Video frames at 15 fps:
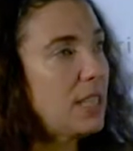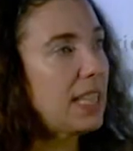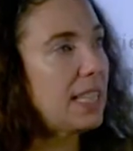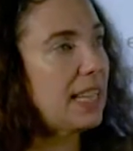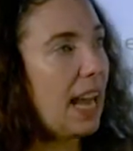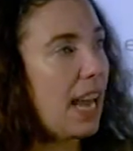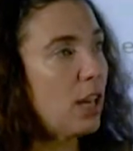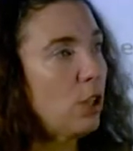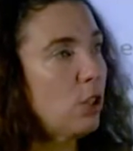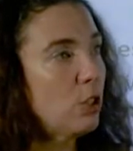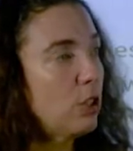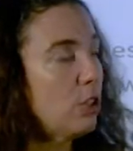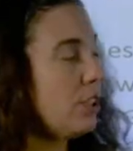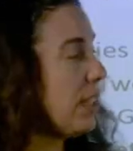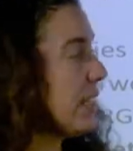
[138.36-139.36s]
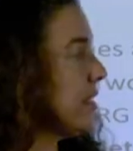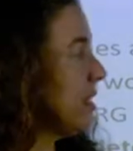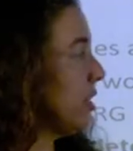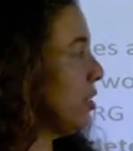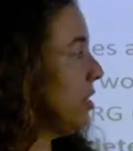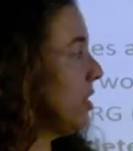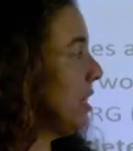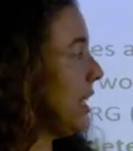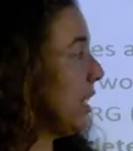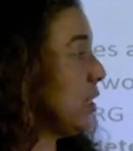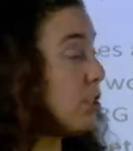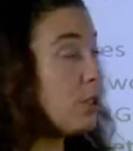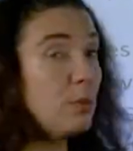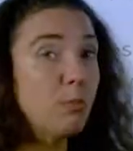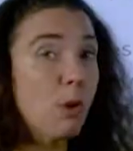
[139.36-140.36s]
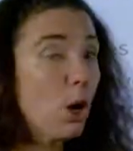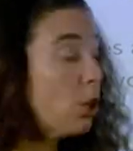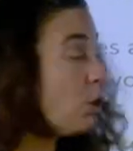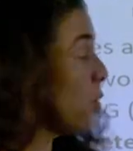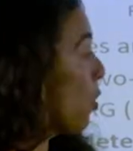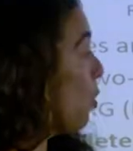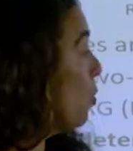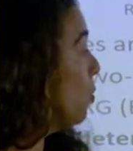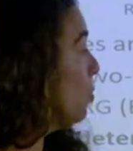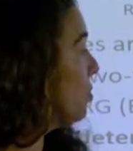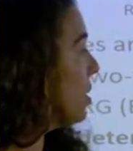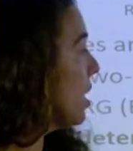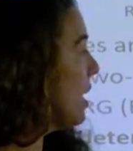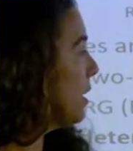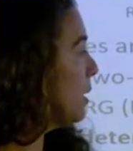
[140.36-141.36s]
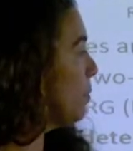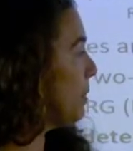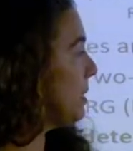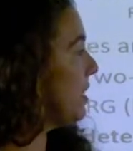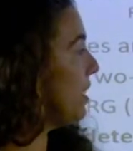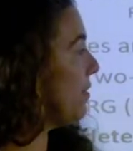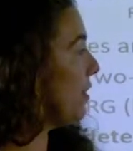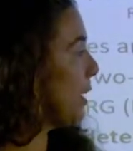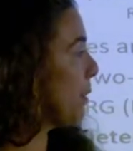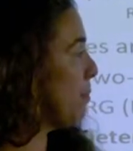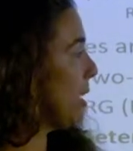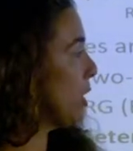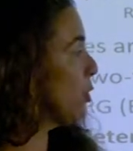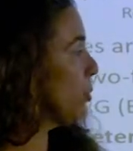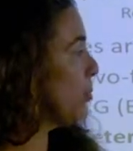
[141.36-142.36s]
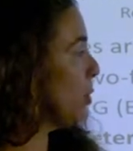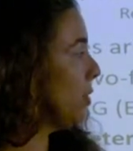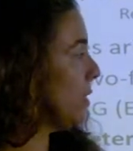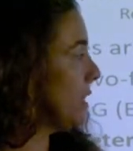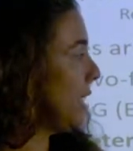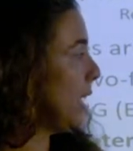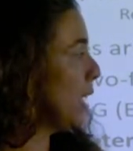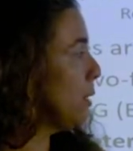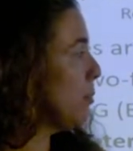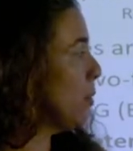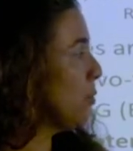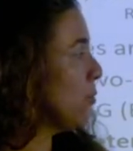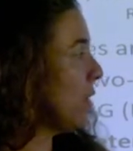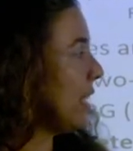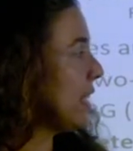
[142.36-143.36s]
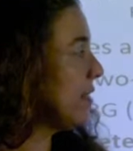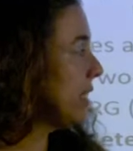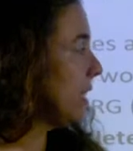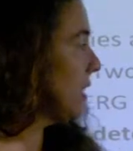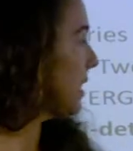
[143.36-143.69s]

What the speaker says: in adult learning, such as setting SMART goals, specific, measurable, attainable, relevant,